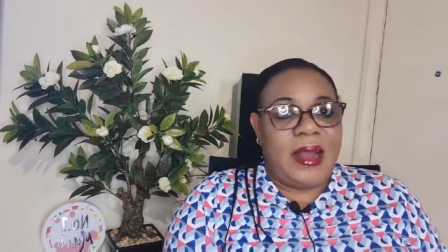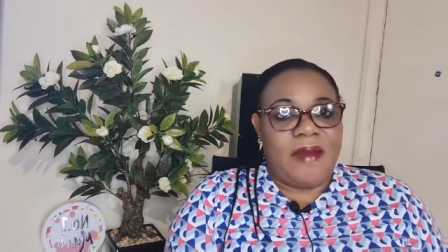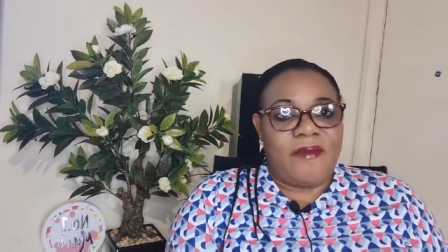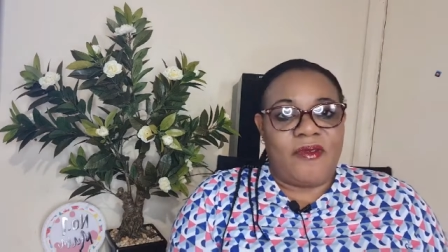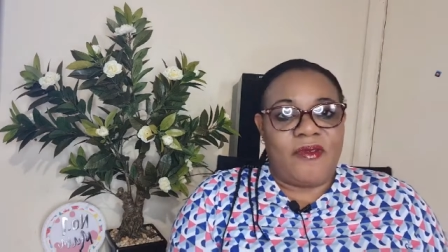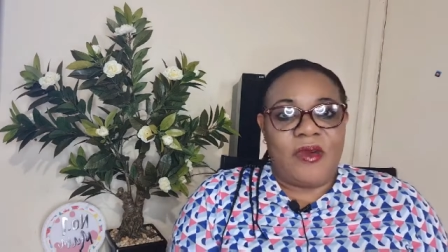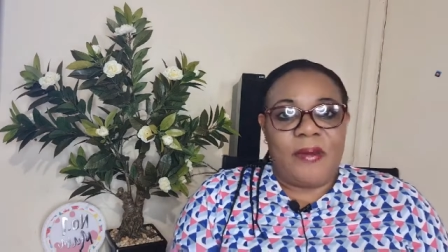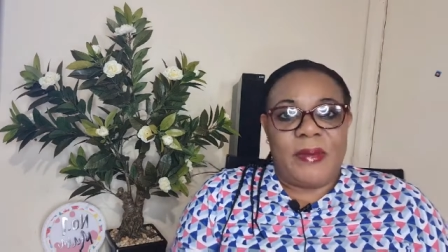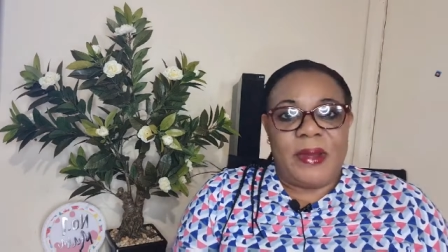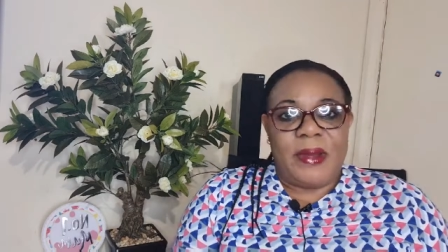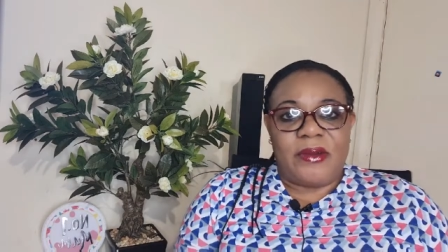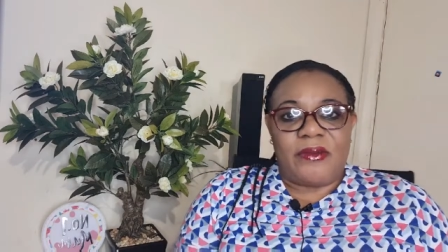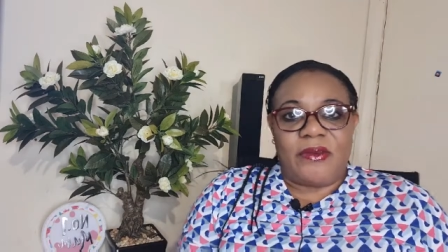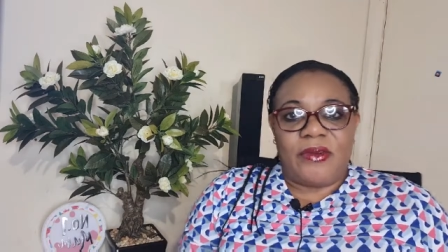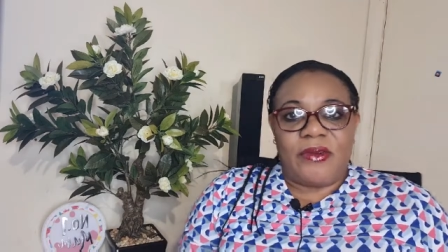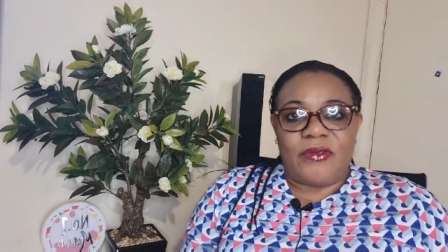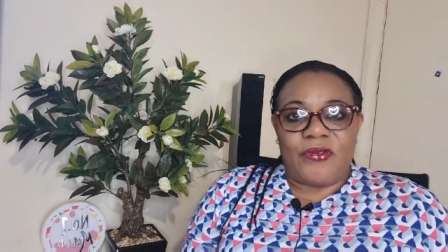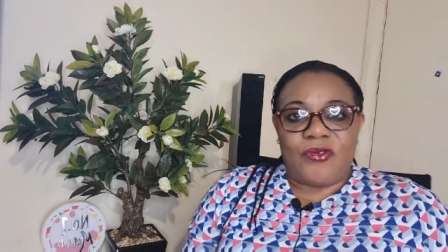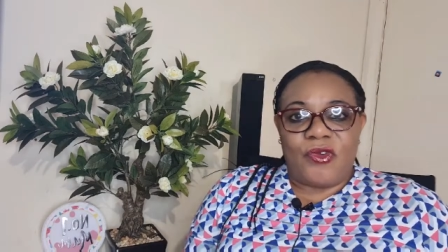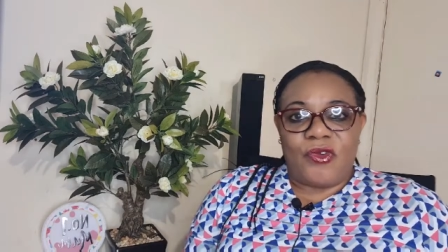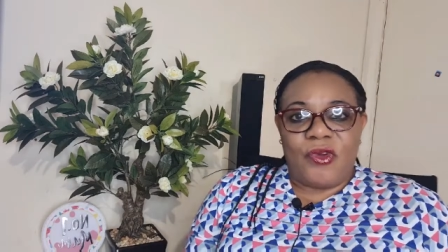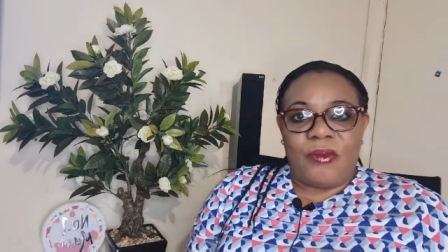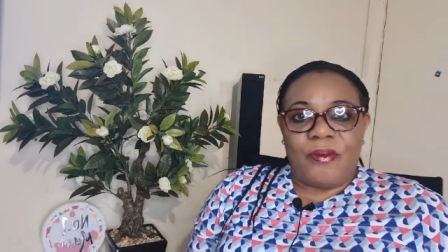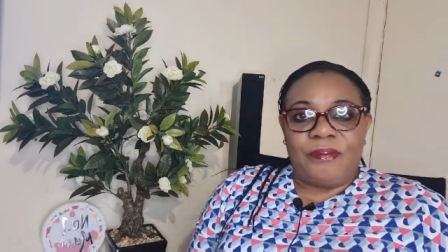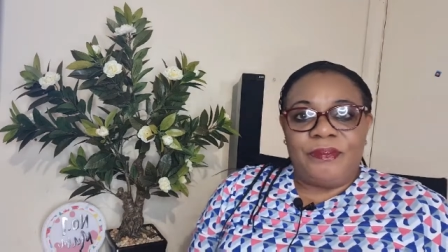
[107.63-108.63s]
I've come
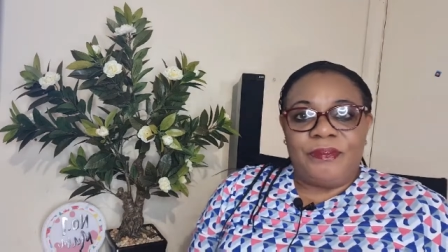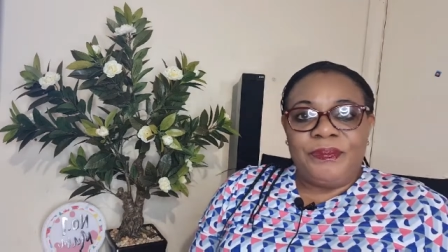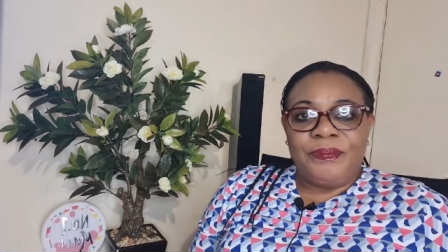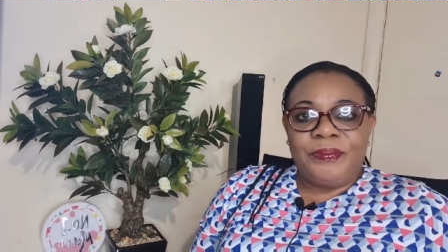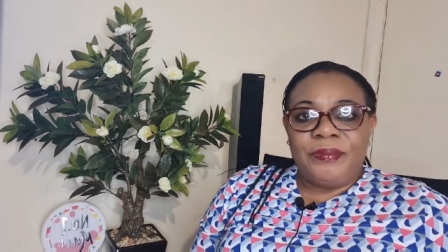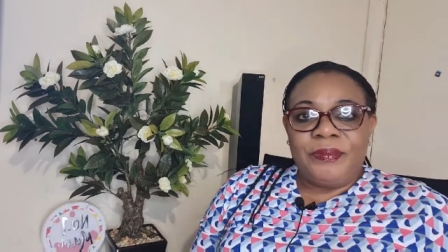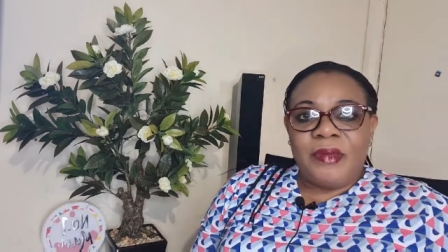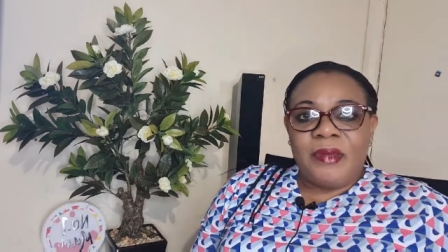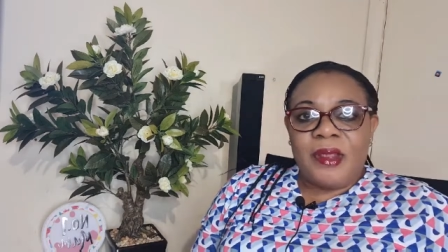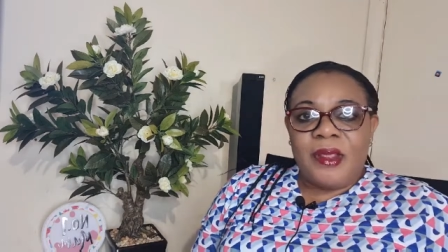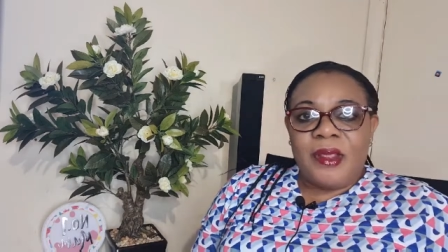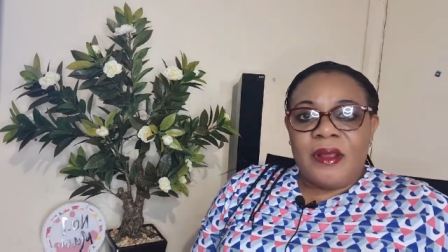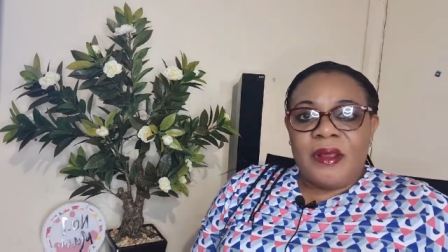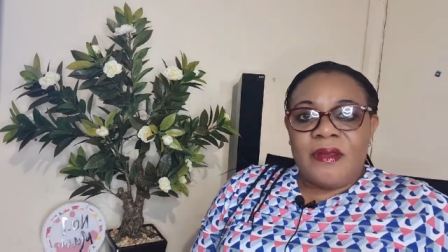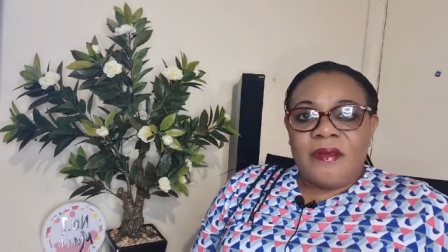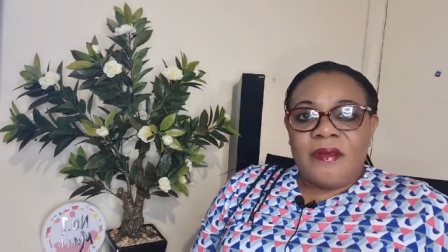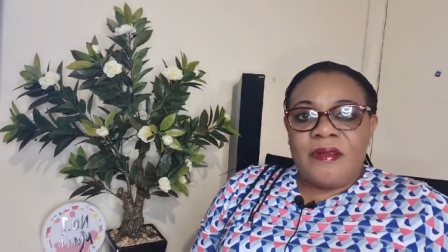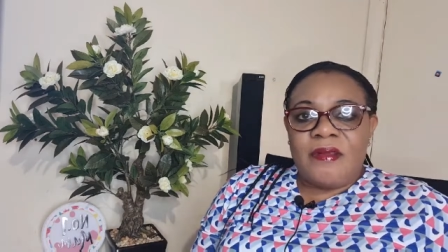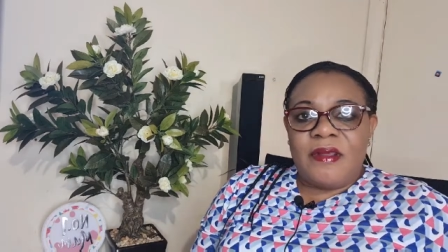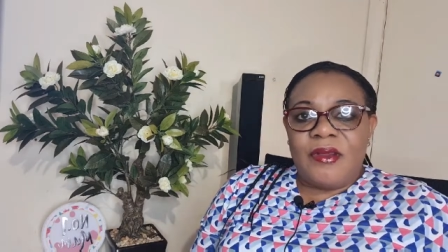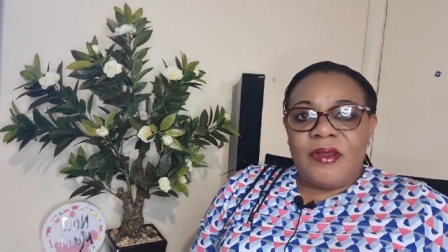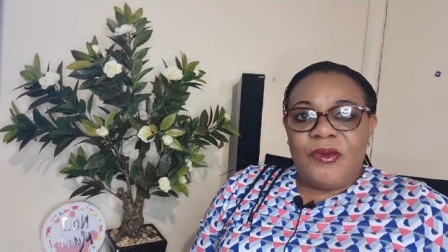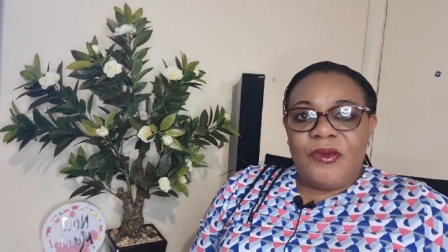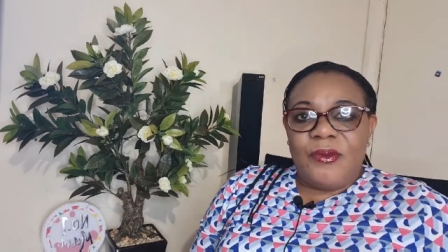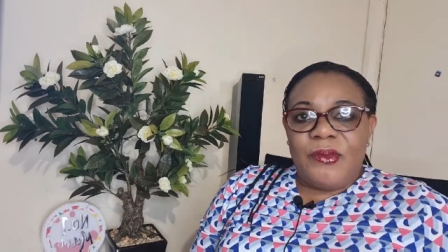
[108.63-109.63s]
across some
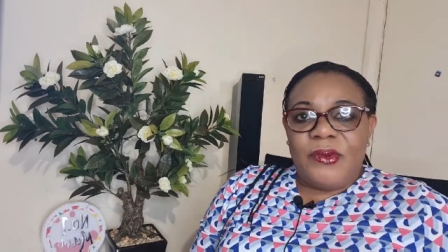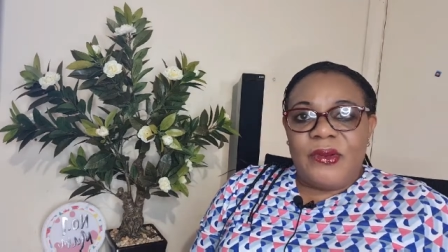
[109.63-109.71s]
single